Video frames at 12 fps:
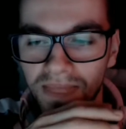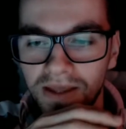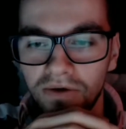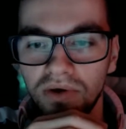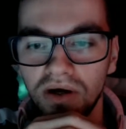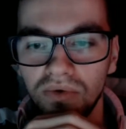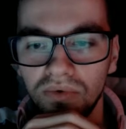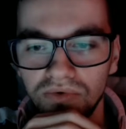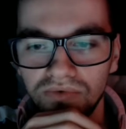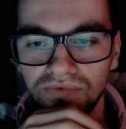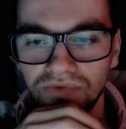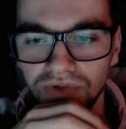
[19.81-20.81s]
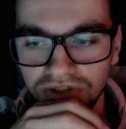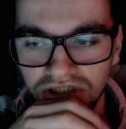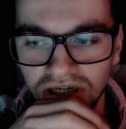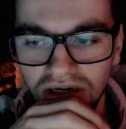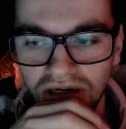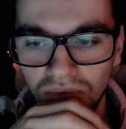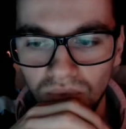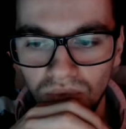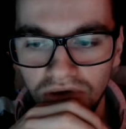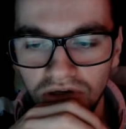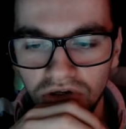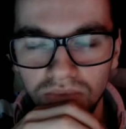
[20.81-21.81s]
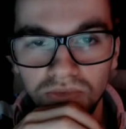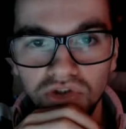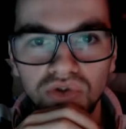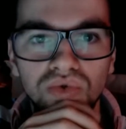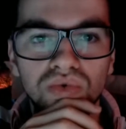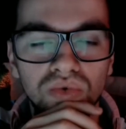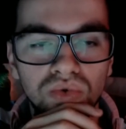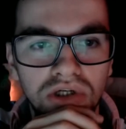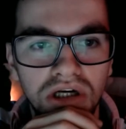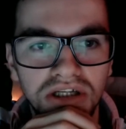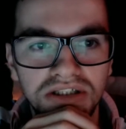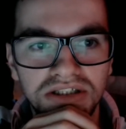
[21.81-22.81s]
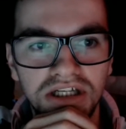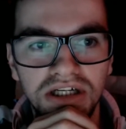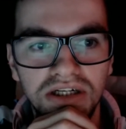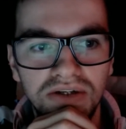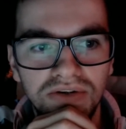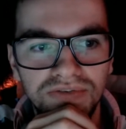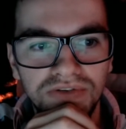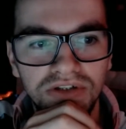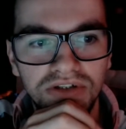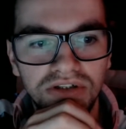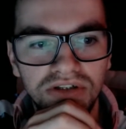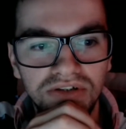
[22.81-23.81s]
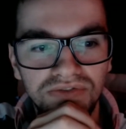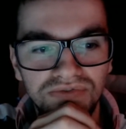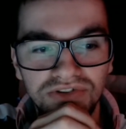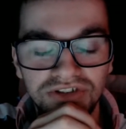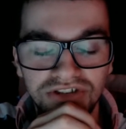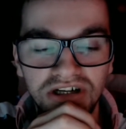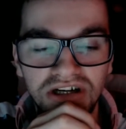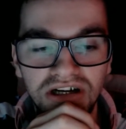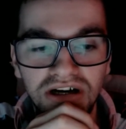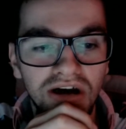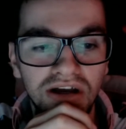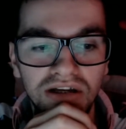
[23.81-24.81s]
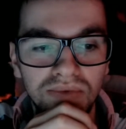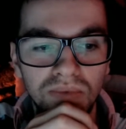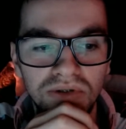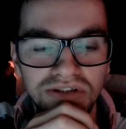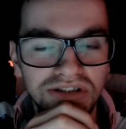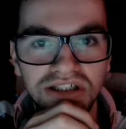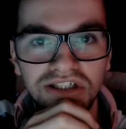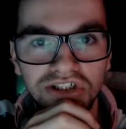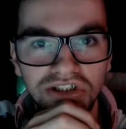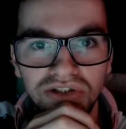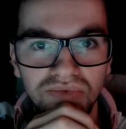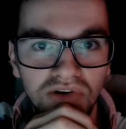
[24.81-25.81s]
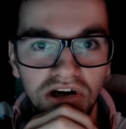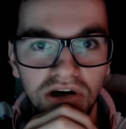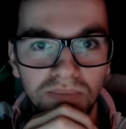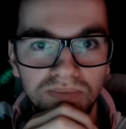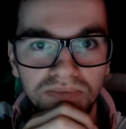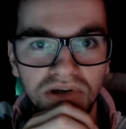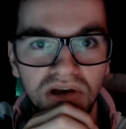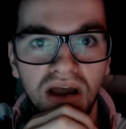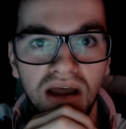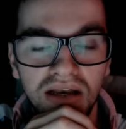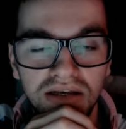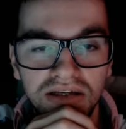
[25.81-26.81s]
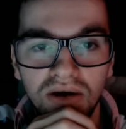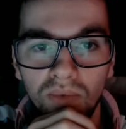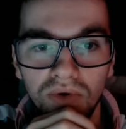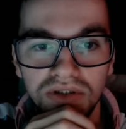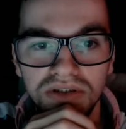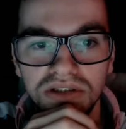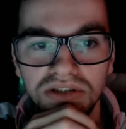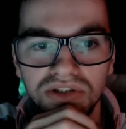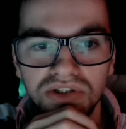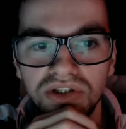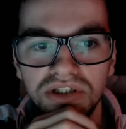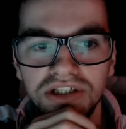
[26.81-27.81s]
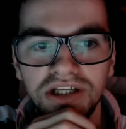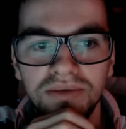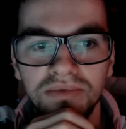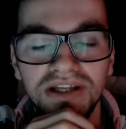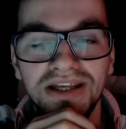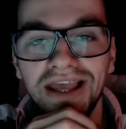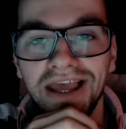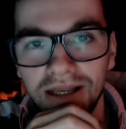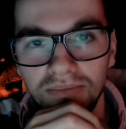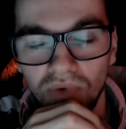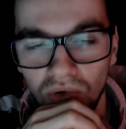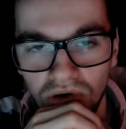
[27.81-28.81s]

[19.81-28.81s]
Well, for a start, when it comes to content and everything, for a start, I wasn't enjoying Realm, and I wasn't enjoying DBD anymore.